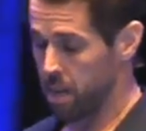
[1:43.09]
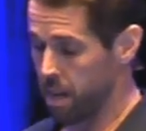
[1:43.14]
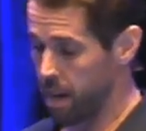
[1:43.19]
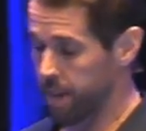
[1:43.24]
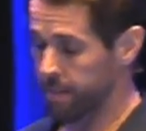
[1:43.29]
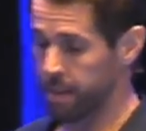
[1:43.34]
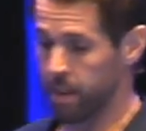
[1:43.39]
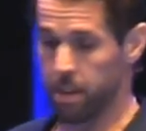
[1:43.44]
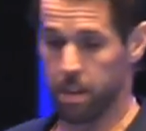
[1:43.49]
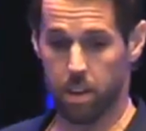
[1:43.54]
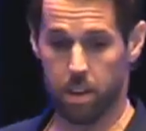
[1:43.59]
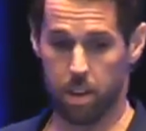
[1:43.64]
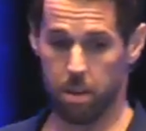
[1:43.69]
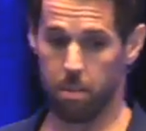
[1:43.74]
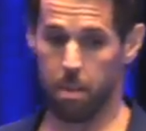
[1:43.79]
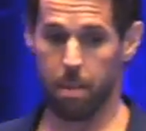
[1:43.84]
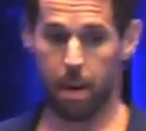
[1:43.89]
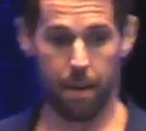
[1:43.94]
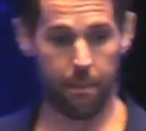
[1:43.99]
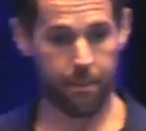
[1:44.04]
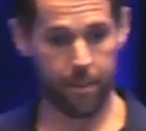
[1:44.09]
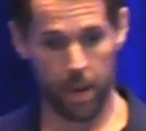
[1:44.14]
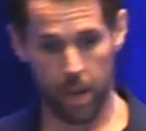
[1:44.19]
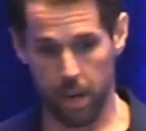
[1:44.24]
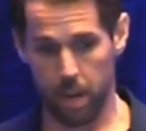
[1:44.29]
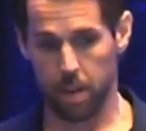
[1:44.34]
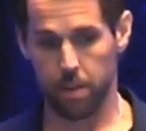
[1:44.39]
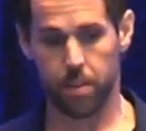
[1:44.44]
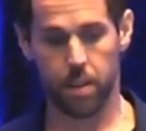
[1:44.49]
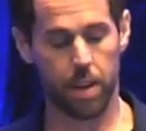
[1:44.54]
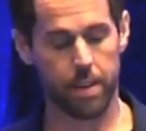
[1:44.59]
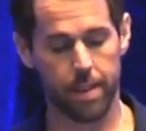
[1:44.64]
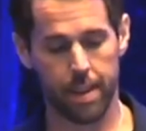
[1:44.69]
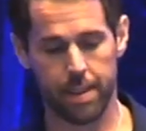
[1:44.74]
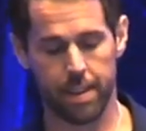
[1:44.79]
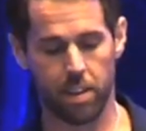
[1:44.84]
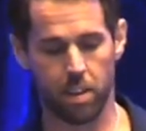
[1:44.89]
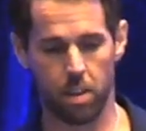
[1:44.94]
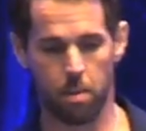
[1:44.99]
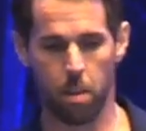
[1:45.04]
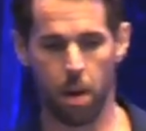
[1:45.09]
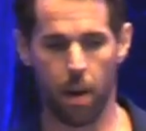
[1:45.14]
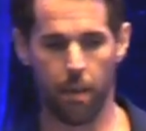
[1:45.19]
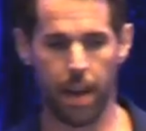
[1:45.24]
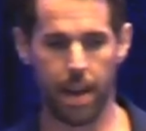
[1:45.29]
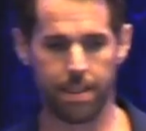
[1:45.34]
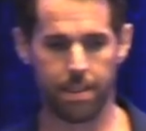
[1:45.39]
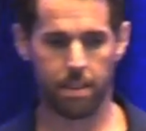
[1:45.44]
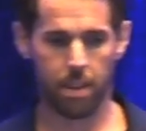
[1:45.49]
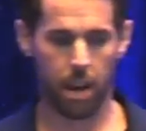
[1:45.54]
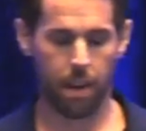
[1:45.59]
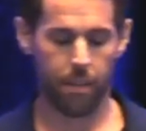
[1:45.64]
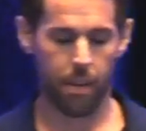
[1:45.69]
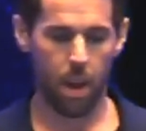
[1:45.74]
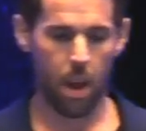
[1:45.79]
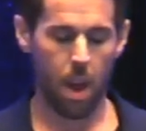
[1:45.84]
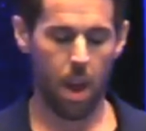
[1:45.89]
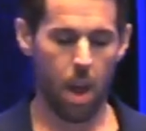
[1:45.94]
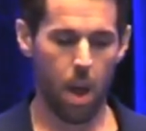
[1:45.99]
Yes, I teach them about fitness. Yes, I teach them all that stuff.